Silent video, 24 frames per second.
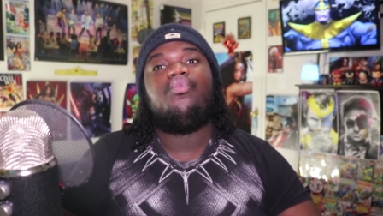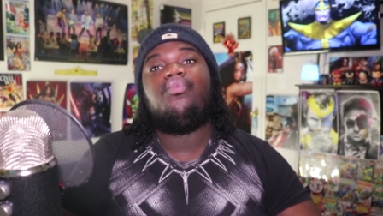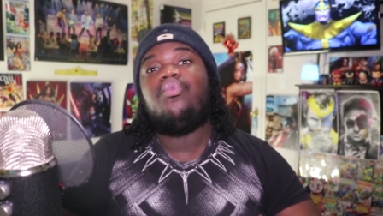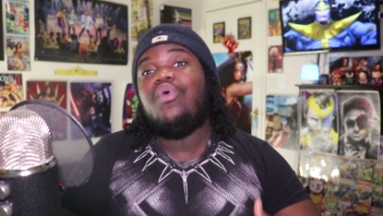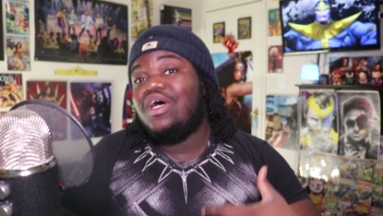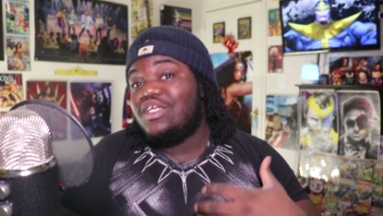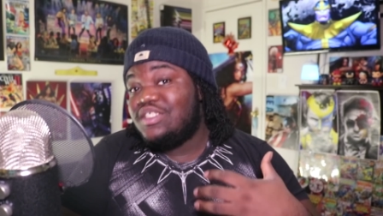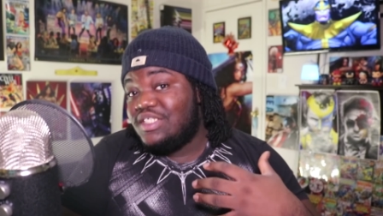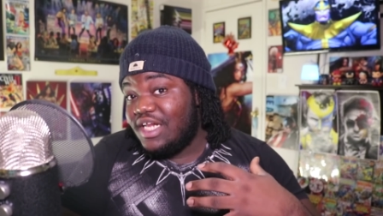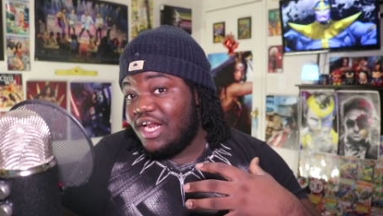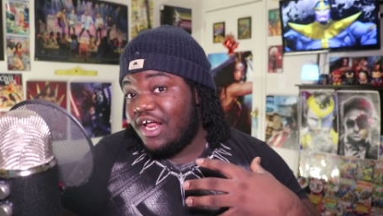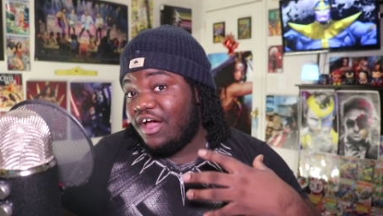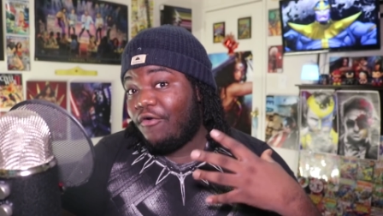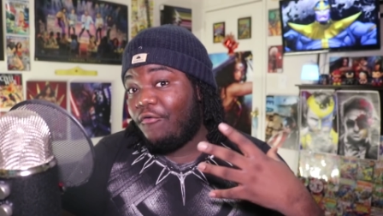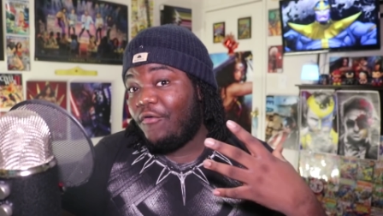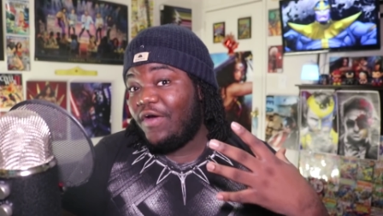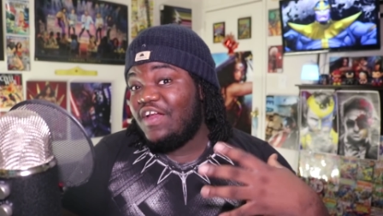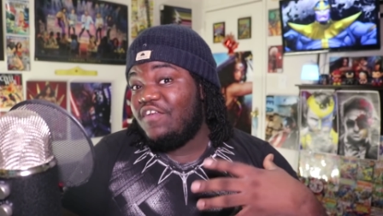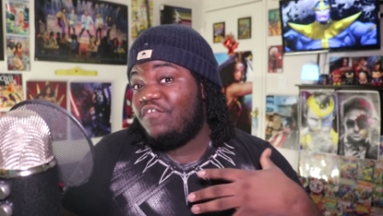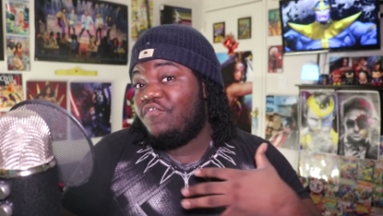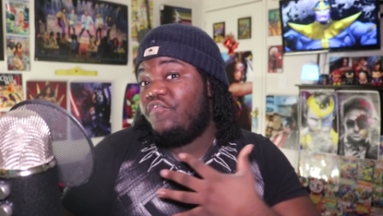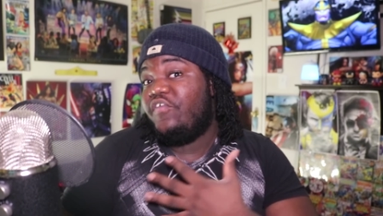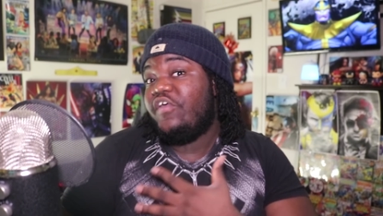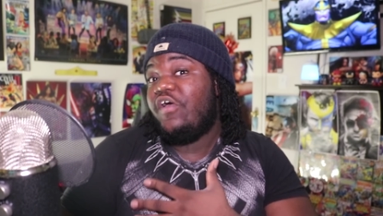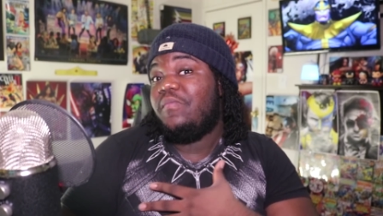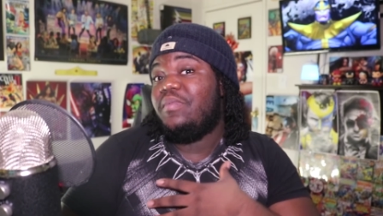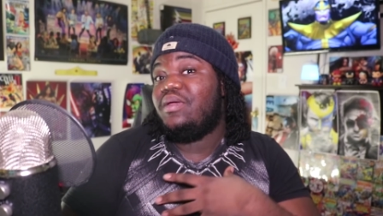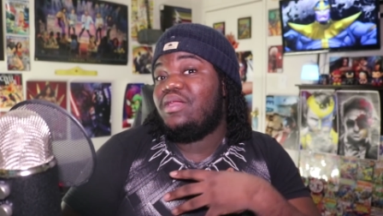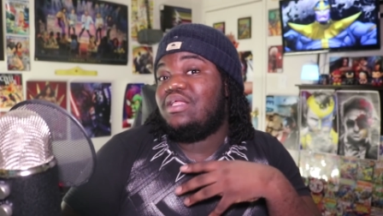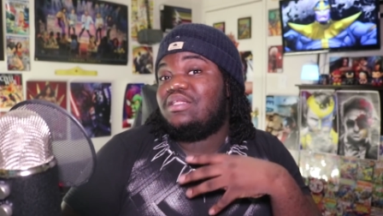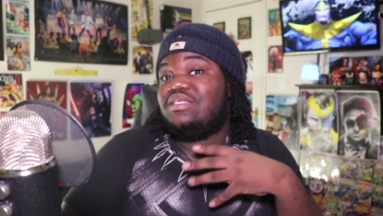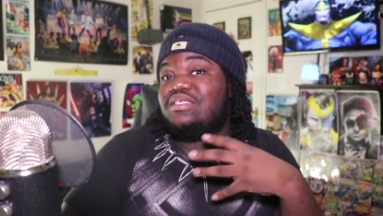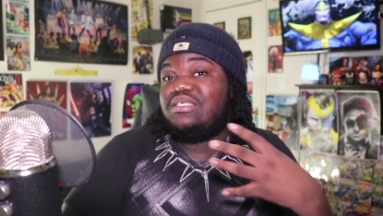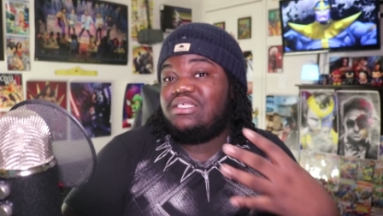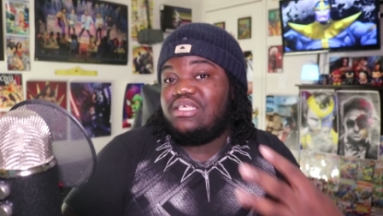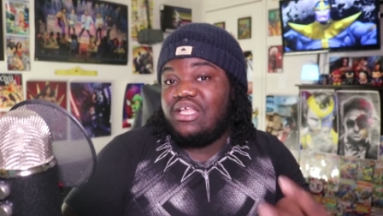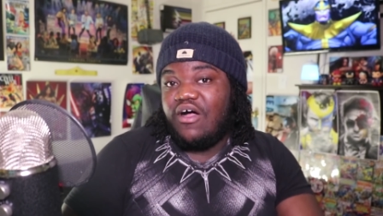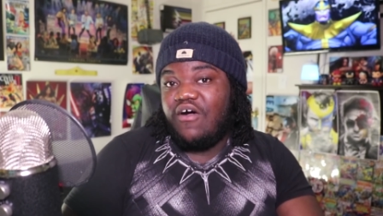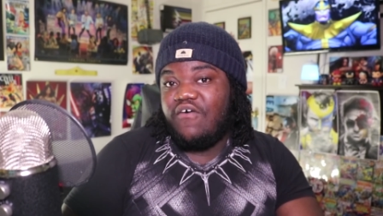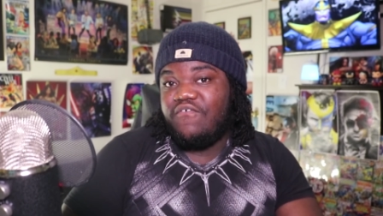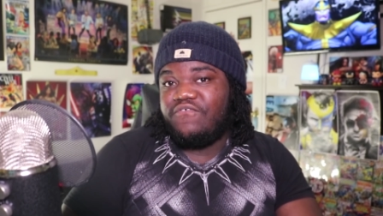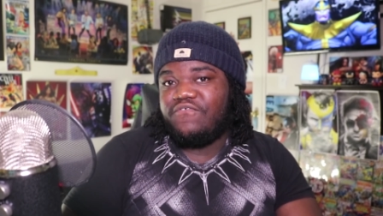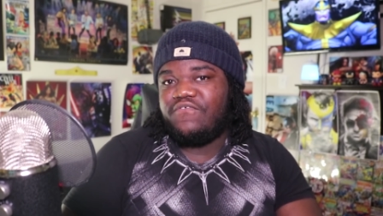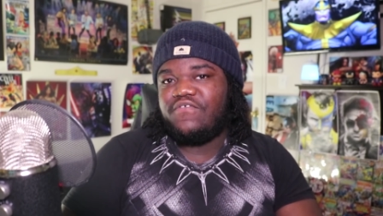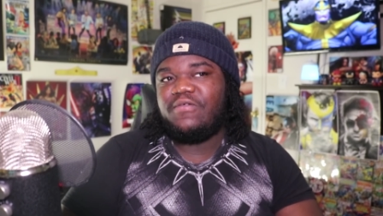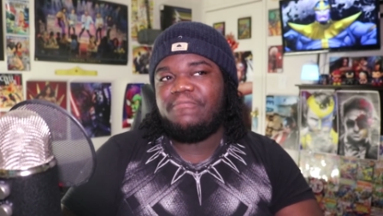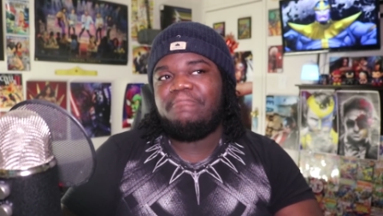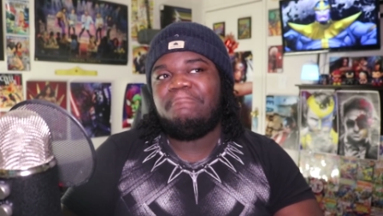Was it a great film in
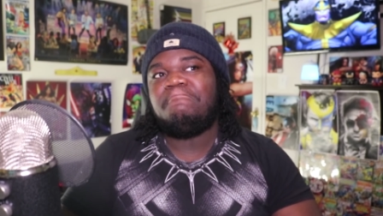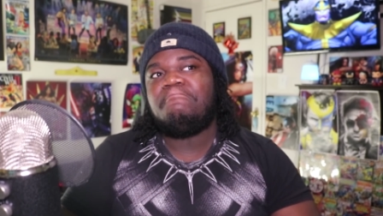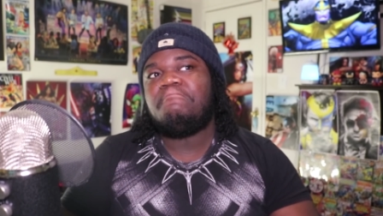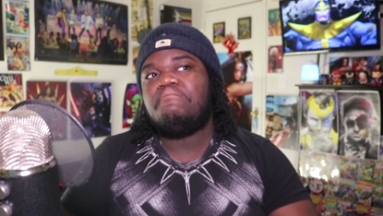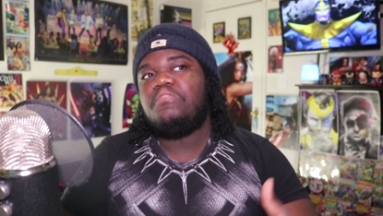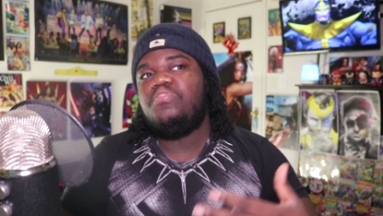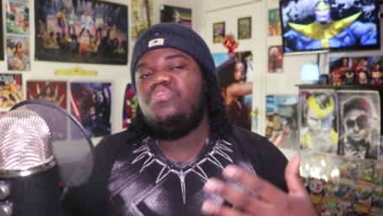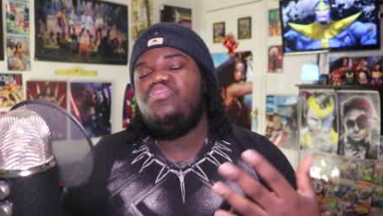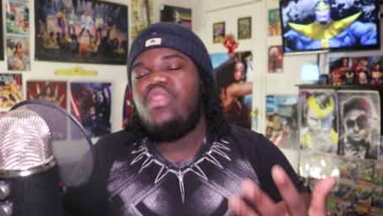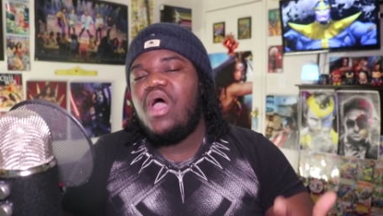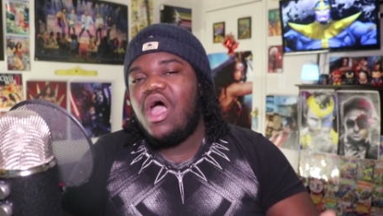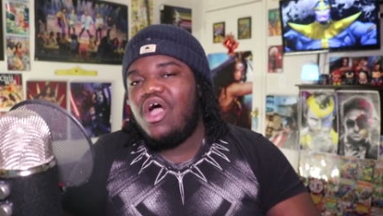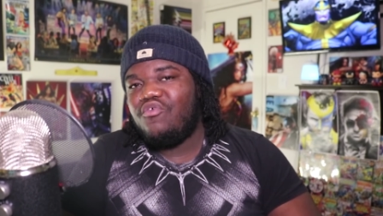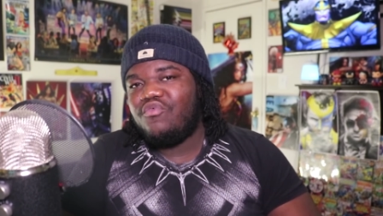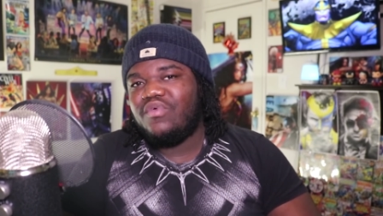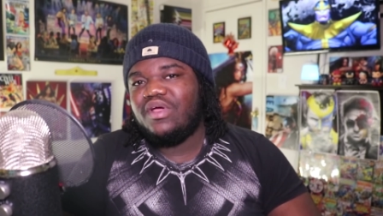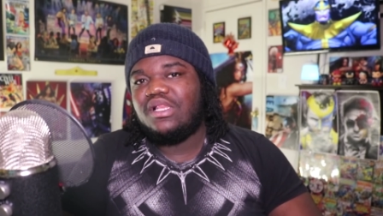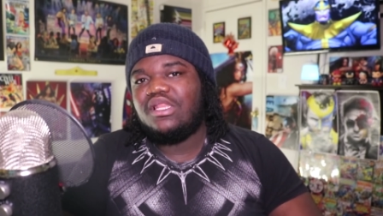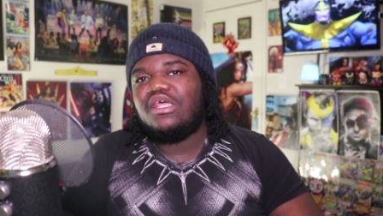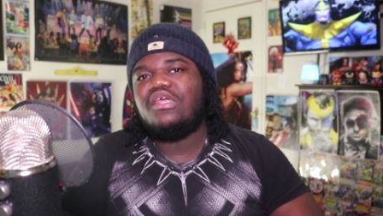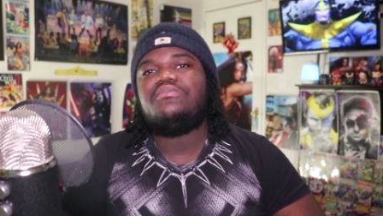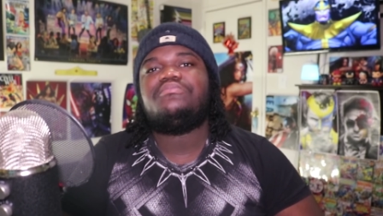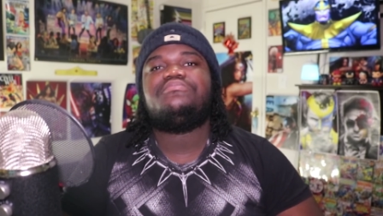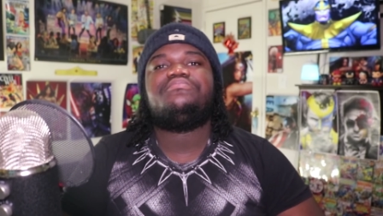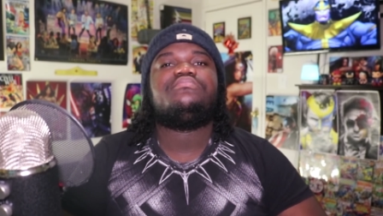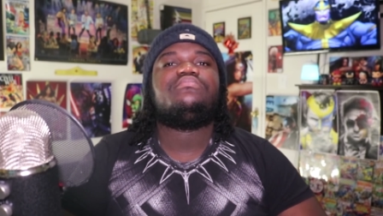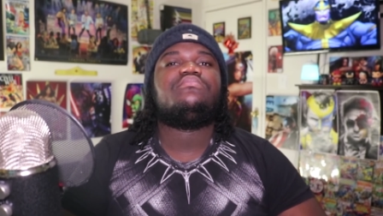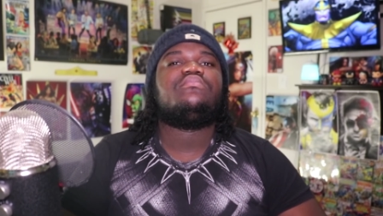itself? Not really.